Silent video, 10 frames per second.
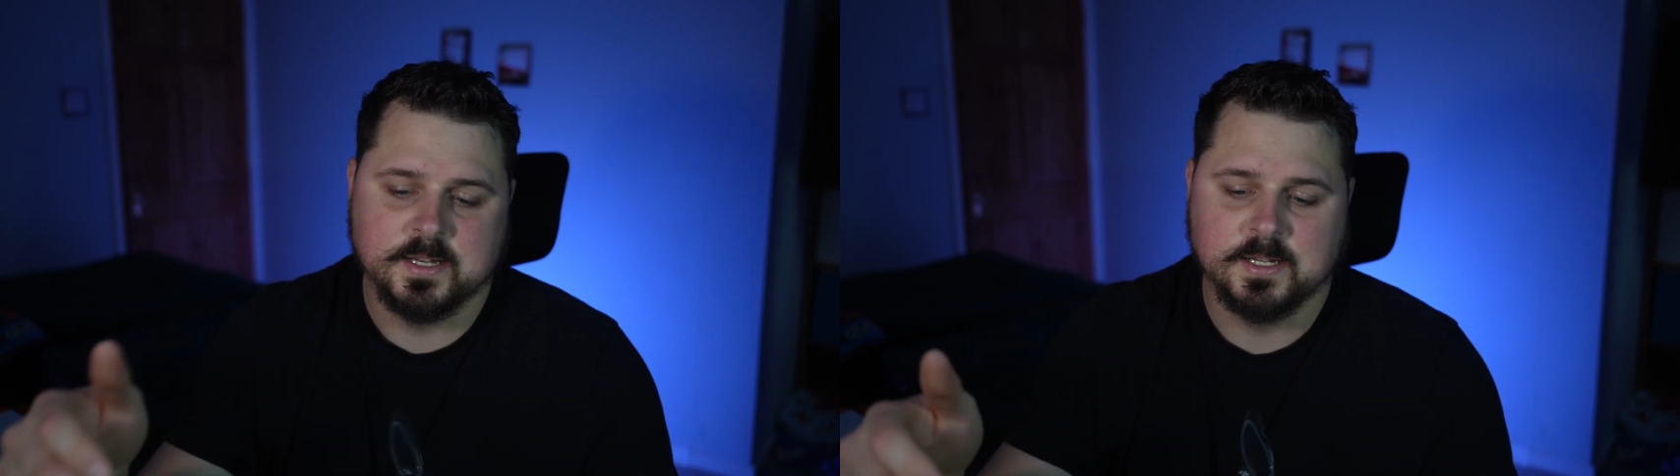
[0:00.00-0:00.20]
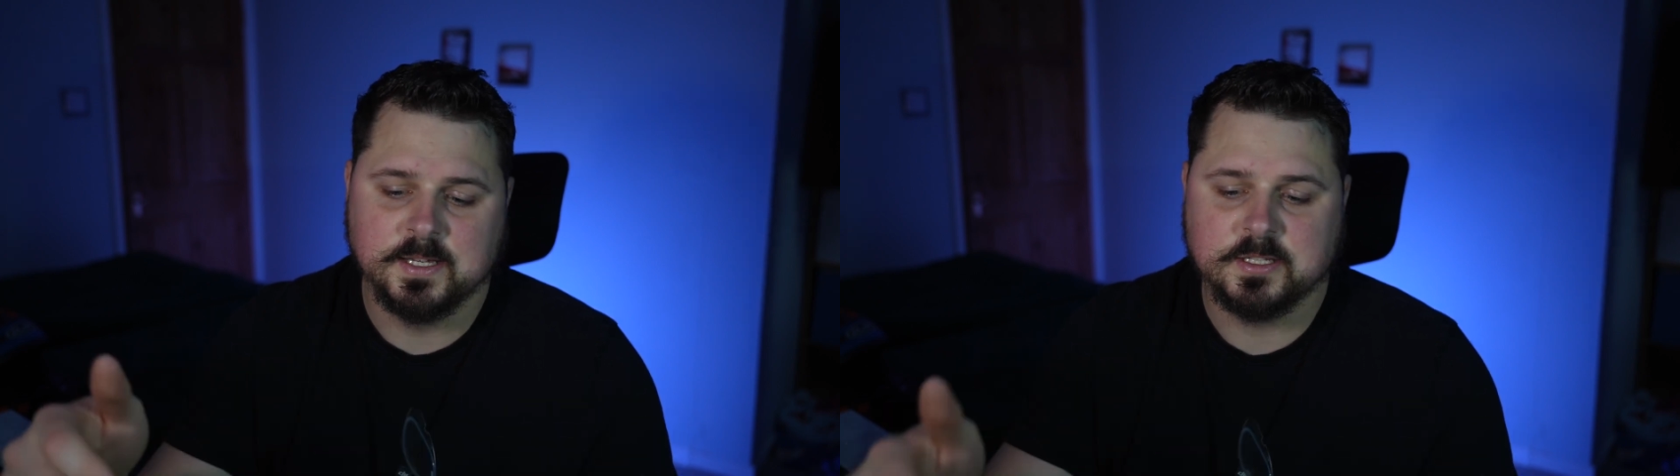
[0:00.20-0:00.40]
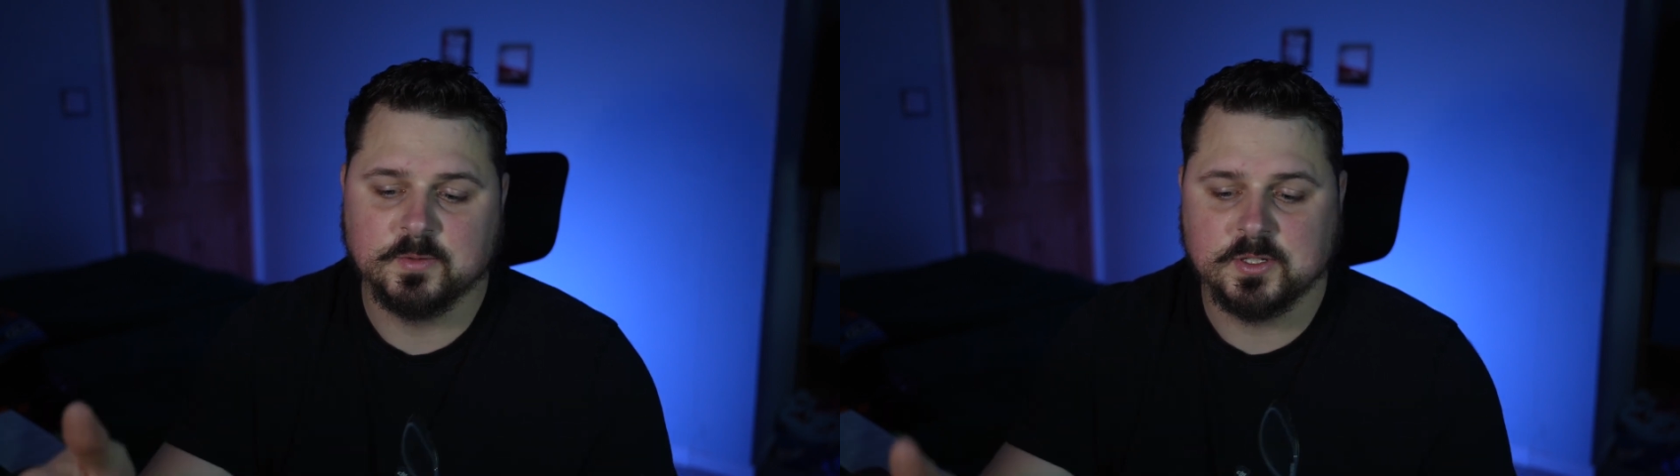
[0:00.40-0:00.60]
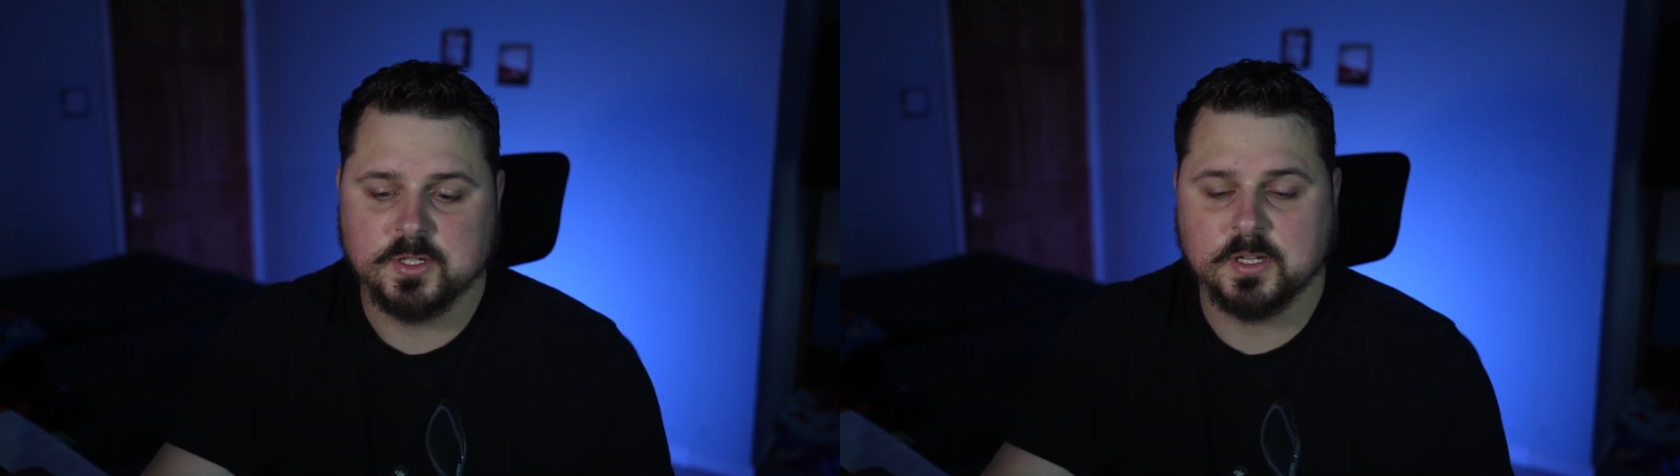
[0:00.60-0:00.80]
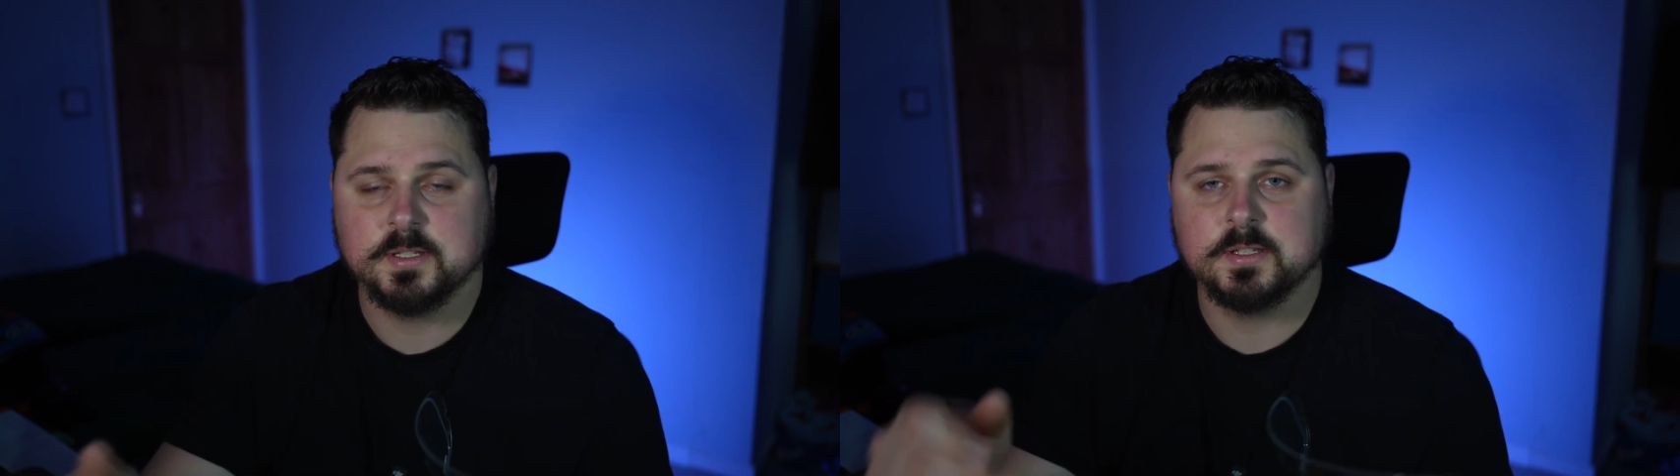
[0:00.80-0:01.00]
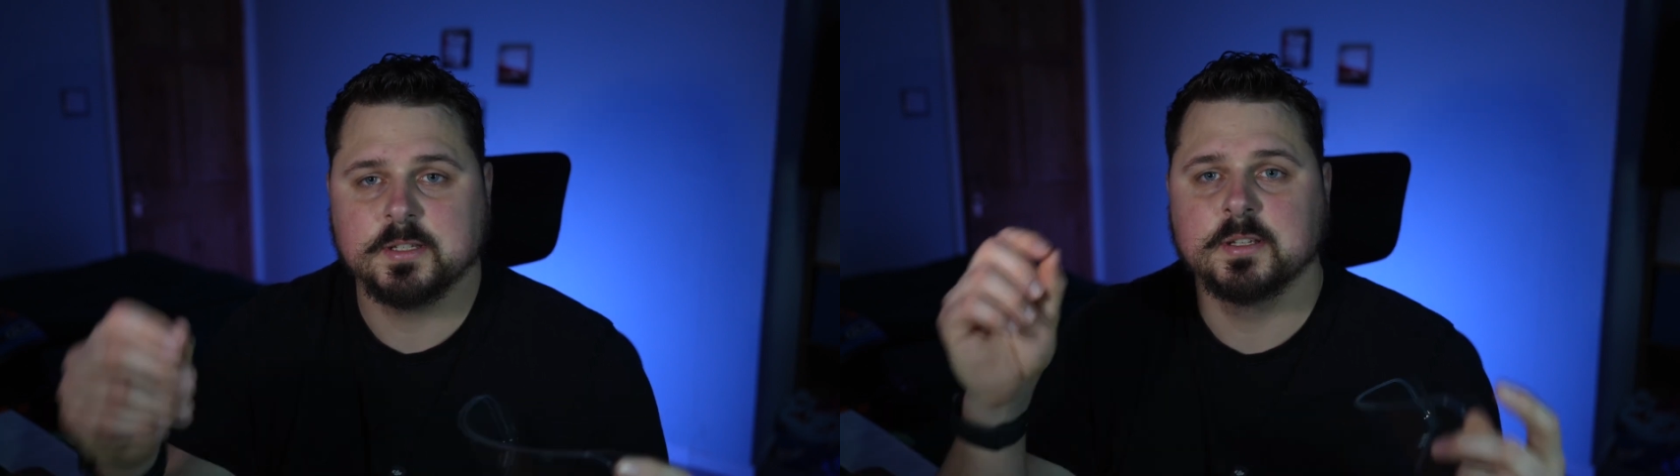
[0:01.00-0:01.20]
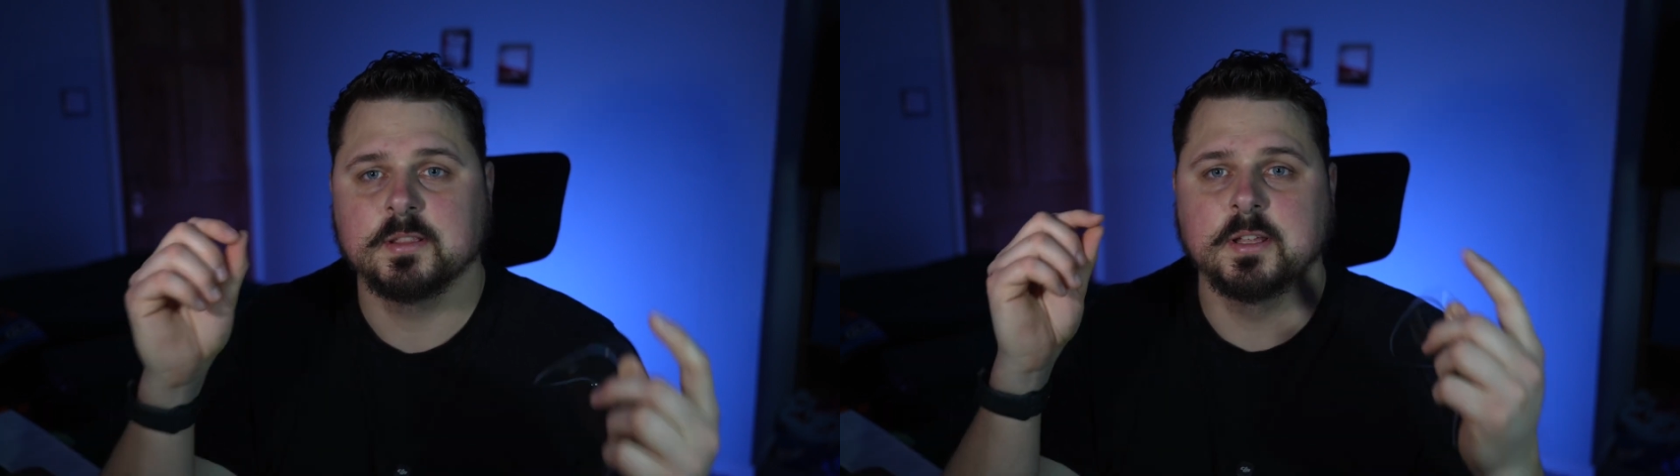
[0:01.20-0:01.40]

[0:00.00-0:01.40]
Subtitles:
then you need to adjust